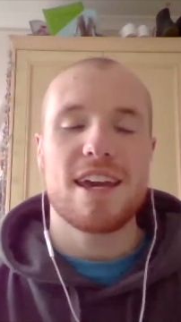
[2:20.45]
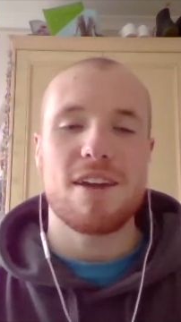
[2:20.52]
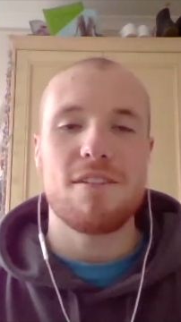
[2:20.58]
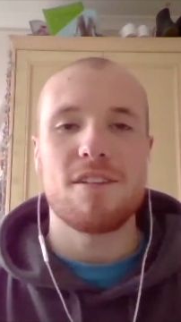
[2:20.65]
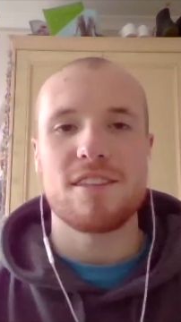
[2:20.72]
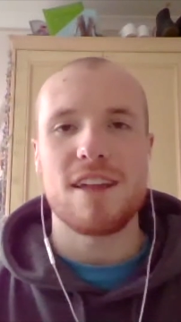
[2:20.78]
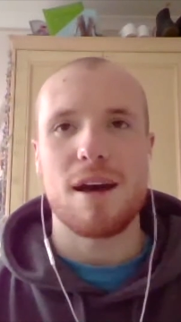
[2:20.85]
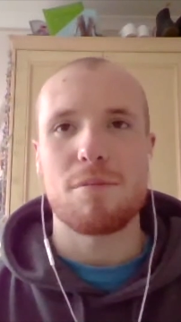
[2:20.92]

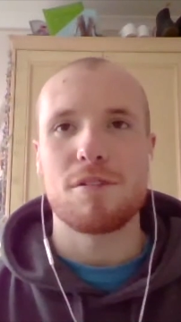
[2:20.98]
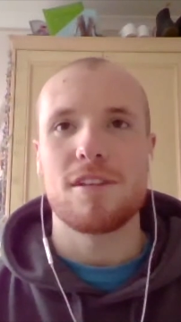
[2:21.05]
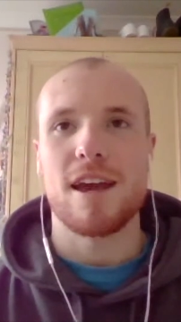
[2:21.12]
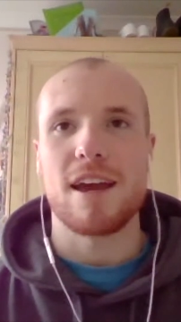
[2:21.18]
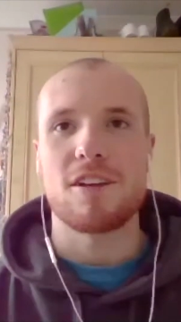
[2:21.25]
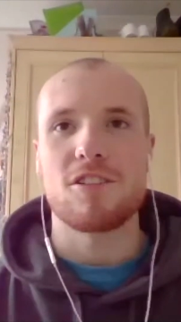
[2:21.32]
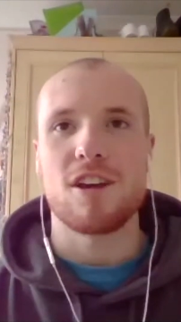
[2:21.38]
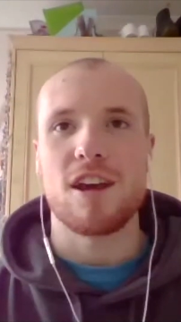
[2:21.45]
give us that
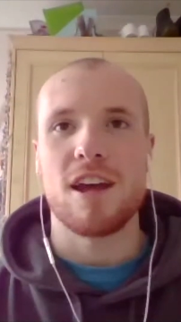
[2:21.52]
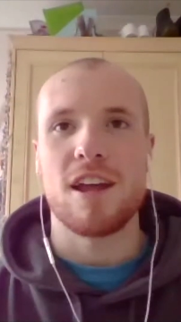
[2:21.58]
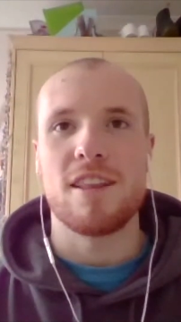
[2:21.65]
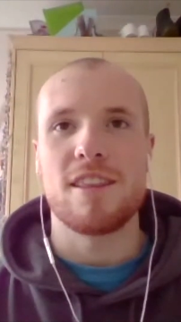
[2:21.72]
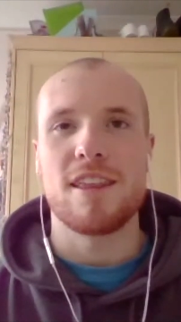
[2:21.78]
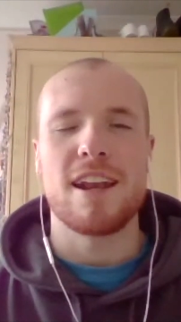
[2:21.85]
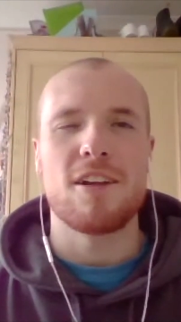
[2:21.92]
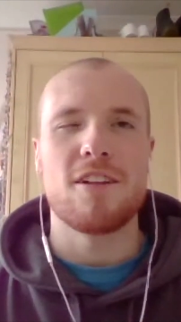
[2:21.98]

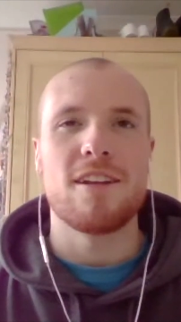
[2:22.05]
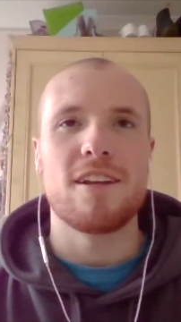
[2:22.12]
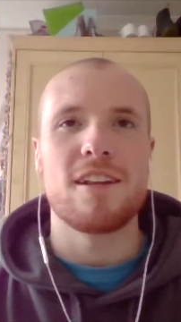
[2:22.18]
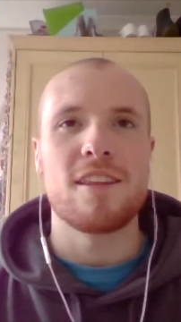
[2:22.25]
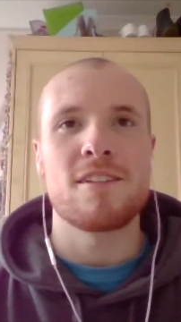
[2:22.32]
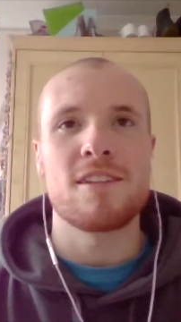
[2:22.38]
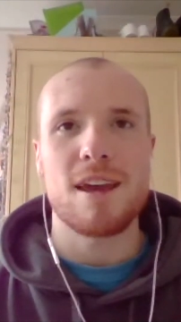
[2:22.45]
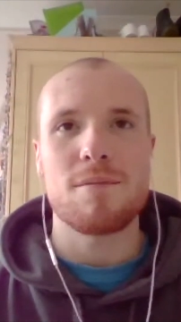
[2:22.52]
protection, then under
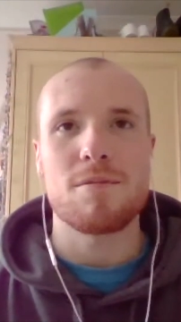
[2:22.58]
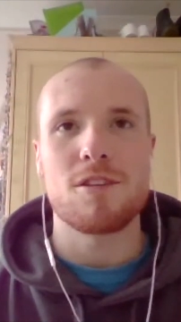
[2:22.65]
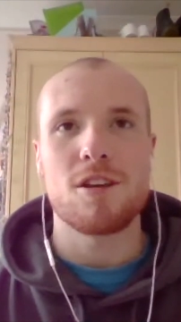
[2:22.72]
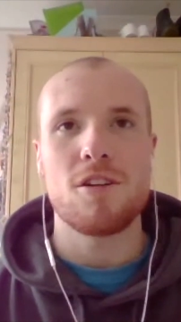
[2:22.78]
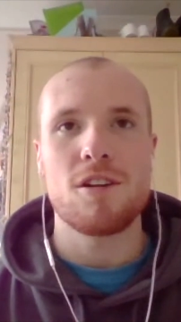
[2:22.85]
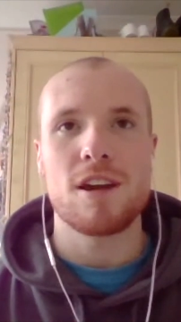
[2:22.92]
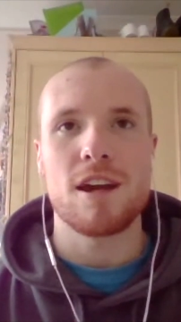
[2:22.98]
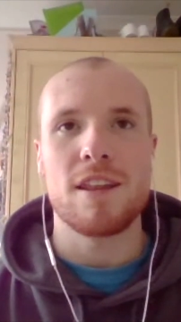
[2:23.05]
the same
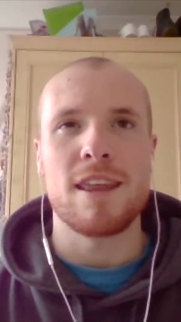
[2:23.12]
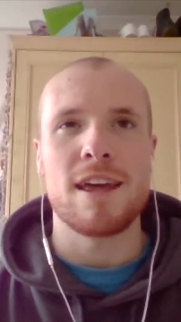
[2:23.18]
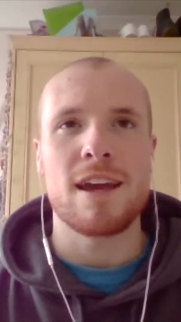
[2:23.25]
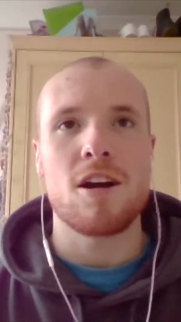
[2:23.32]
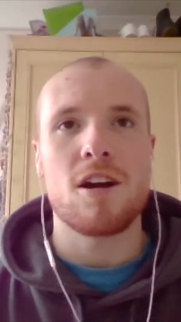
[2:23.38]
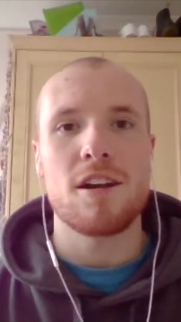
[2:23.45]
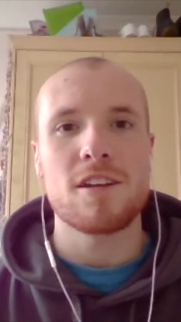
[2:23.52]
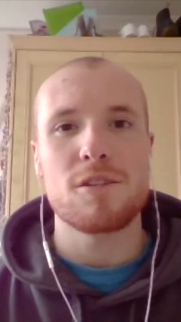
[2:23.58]
token, they
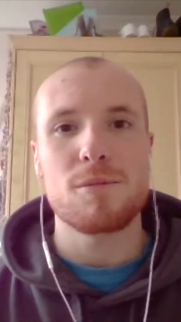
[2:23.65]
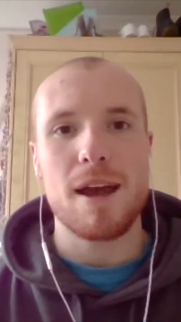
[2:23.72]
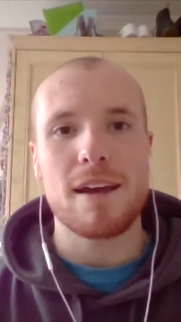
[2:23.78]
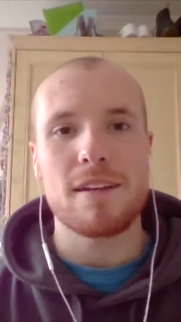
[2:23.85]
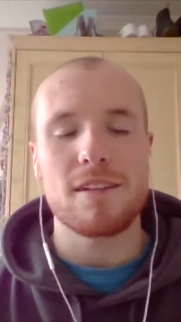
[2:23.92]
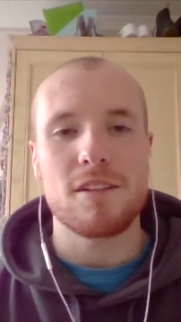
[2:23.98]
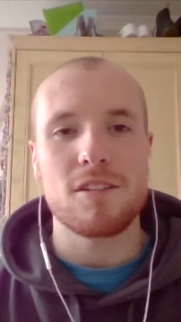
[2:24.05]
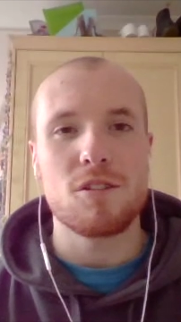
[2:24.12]
can't
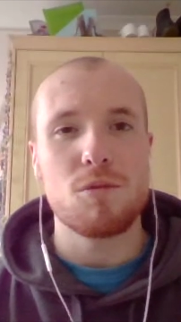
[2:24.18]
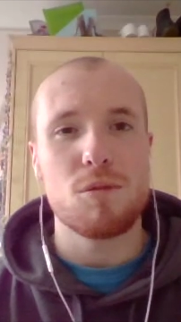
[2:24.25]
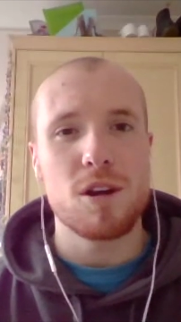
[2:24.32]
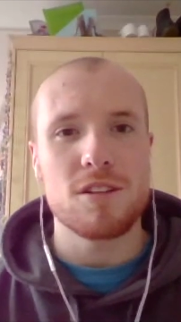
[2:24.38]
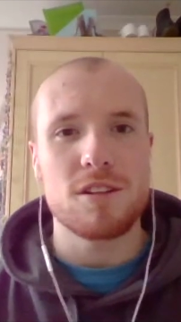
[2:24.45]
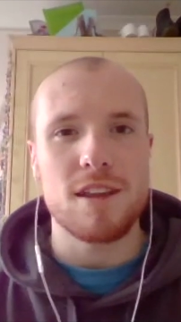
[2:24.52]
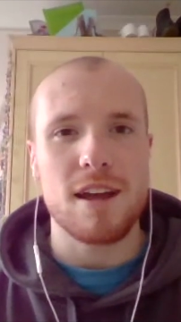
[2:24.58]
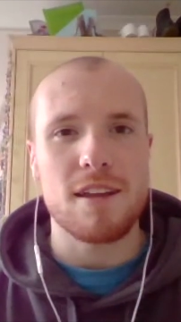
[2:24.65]
expect us to
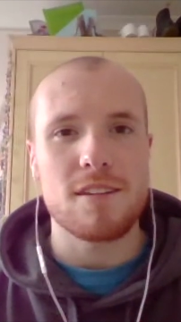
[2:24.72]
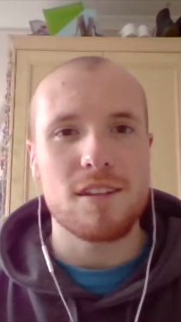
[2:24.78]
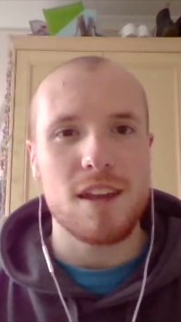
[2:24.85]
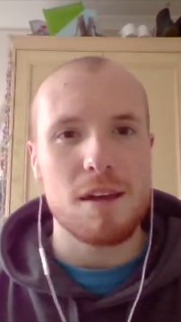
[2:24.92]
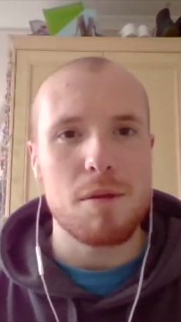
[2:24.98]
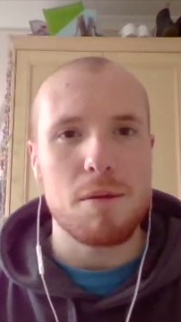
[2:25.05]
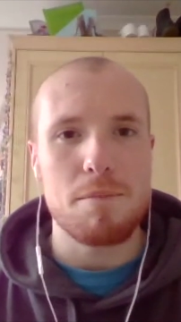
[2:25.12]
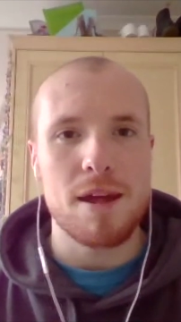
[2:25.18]
work to that
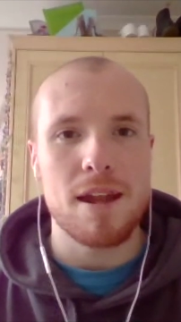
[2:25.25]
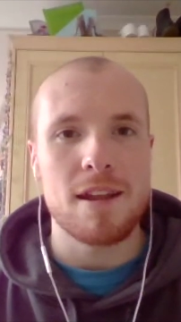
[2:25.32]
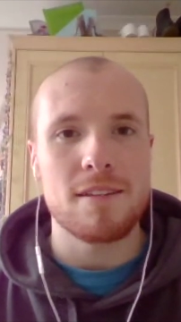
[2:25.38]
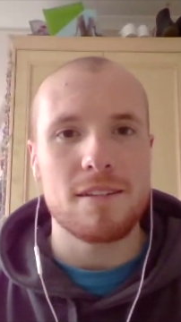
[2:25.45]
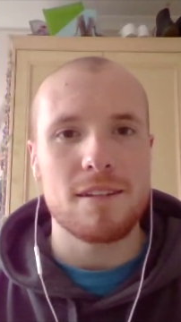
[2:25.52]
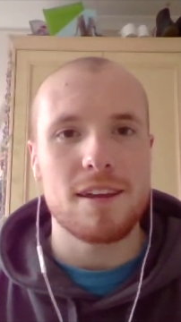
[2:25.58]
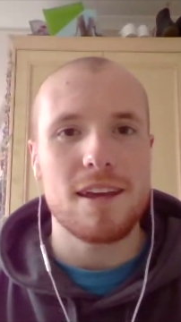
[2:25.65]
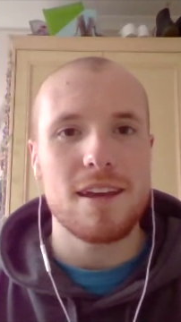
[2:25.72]
same
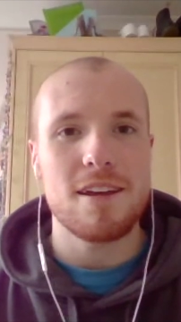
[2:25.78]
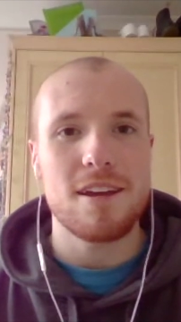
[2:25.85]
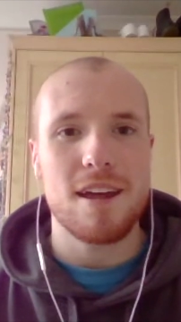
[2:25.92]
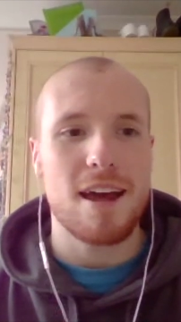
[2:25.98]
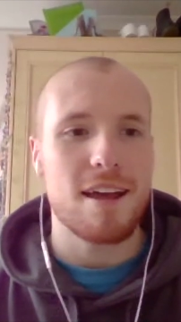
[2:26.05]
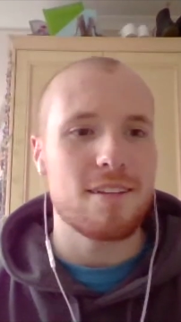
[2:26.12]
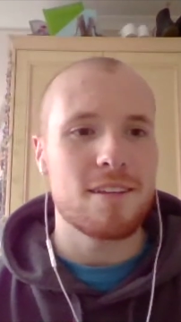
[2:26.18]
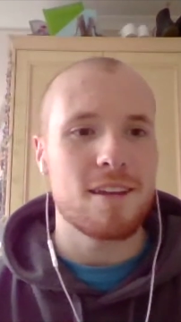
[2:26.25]
ability
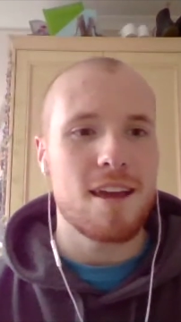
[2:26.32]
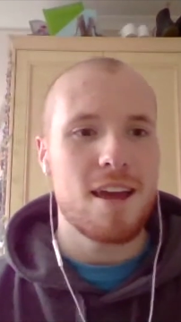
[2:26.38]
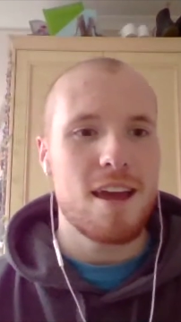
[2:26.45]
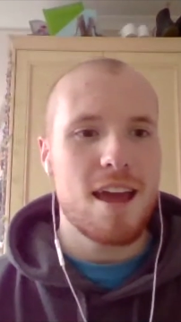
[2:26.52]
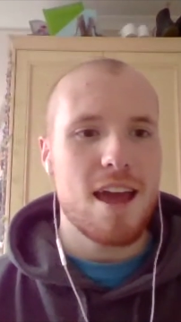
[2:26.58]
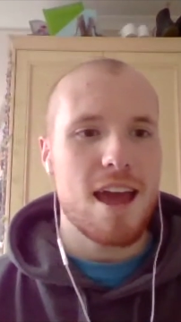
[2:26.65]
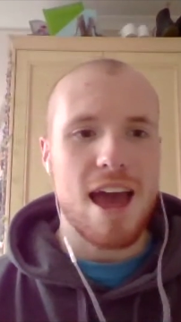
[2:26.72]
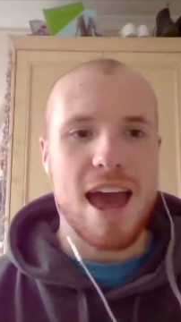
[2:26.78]
as
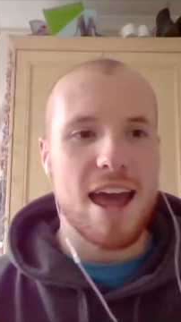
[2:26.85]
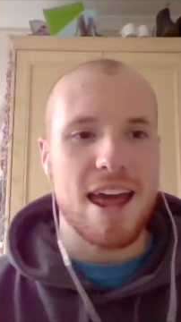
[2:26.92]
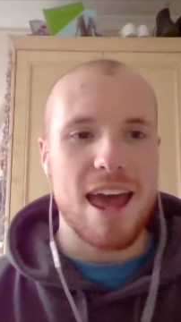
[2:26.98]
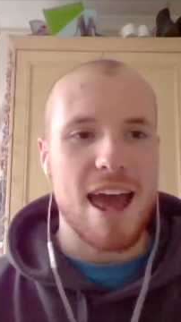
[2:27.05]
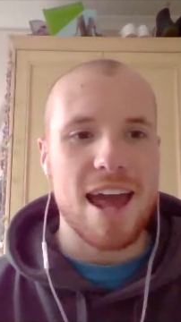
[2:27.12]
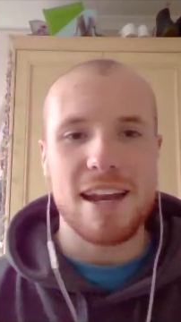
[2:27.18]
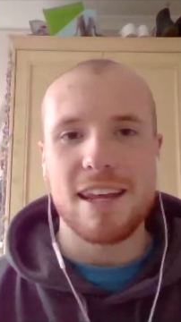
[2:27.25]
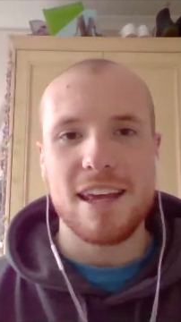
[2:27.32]

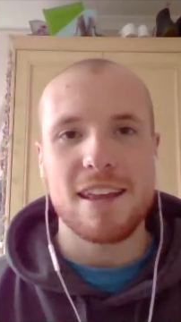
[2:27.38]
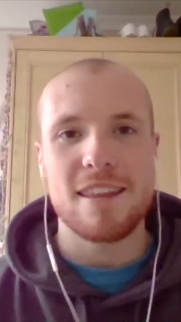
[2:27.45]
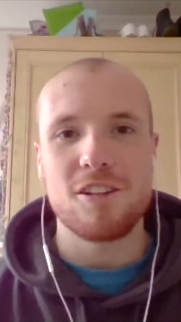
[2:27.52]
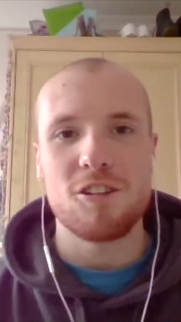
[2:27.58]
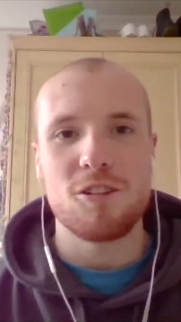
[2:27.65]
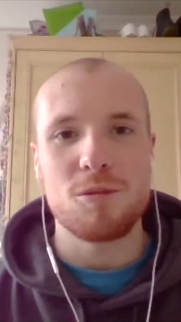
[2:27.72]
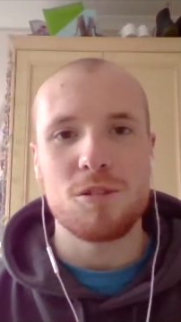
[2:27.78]
a- any other normal